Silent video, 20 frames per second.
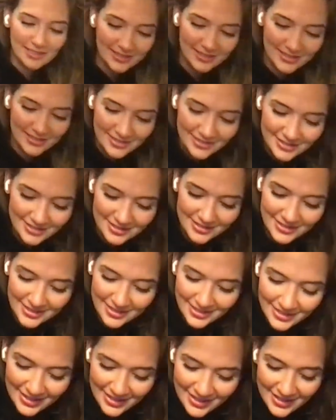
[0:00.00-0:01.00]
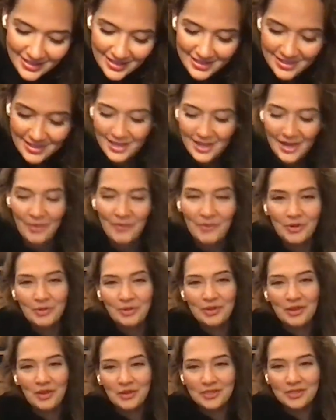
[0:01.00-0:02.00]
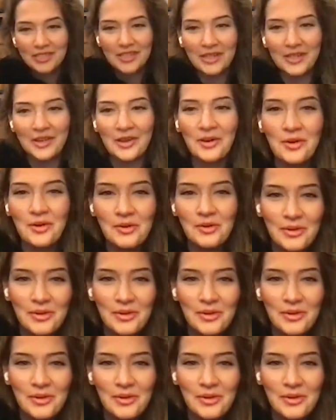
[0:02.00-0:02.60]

yeah. I wonder when those are gonna go